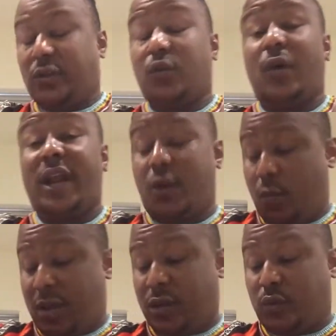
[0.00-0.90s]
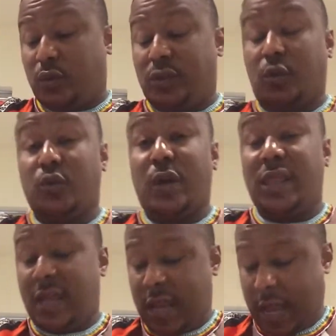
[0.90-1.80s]
So what I normally do is also I
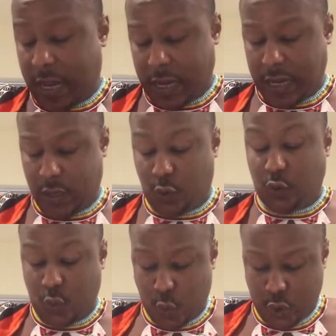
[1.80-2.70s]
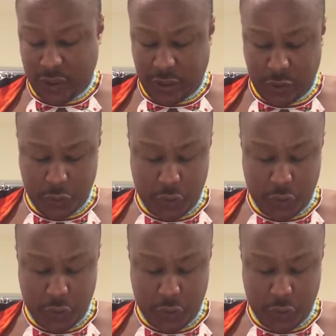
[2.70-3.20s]
then use water